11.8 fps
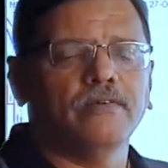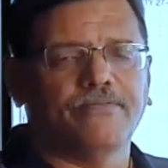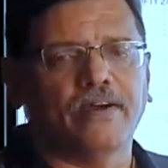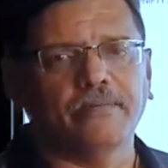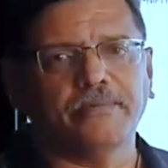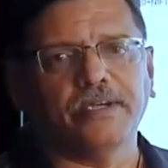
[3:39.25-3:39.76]

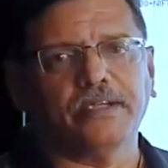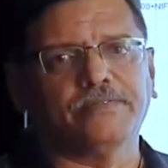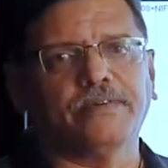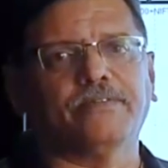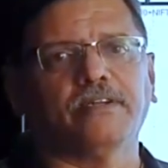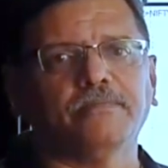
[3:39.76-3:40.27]
5 minutes,
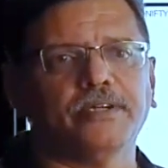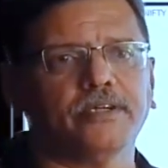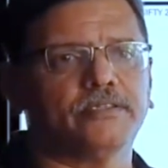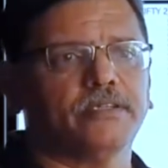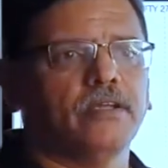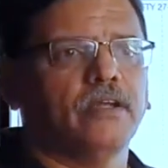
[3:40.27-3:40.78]
15
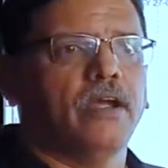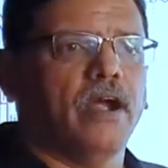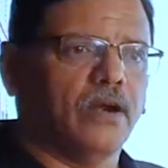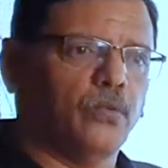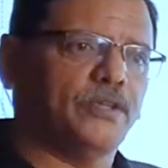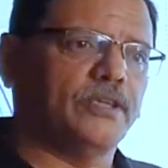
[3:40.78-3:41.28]
minutes,
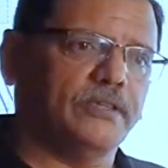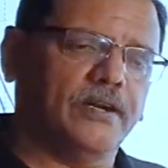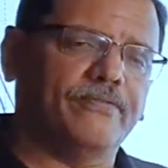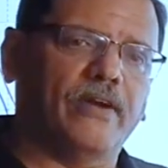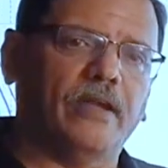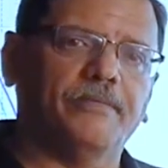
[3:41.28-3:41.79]
and within
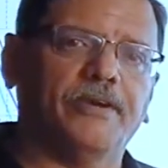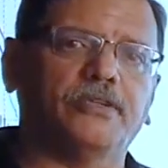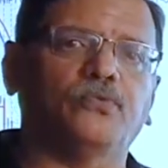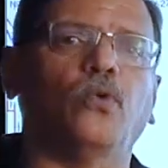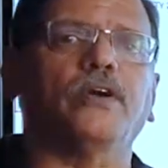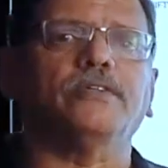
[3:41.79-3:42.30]
that 5
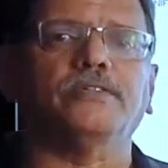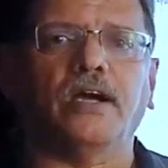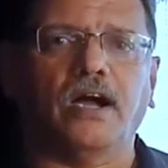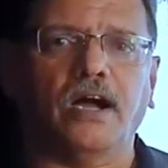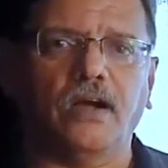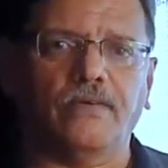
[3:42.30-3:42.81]
minutes what is the
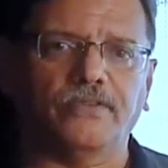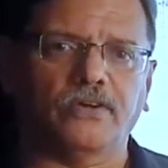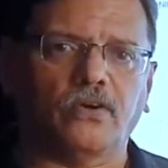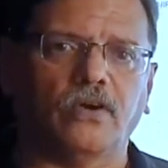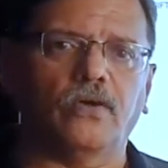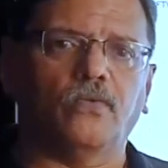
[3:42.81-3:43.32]
high of the
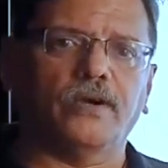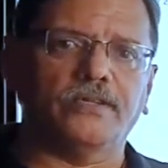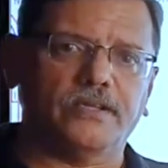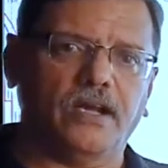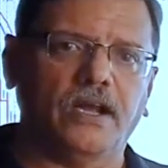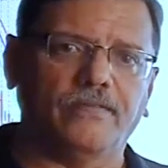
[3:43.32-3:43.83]
call, what is
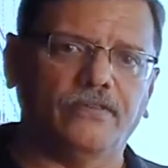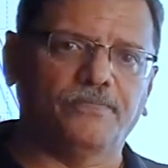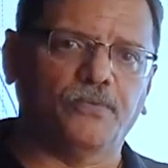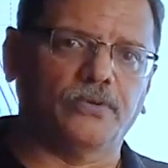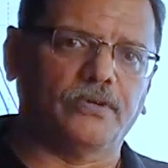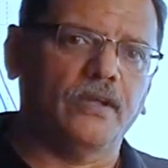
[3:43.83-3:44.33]
the high of the
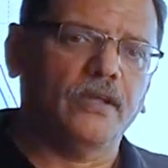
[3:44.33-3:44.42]
put,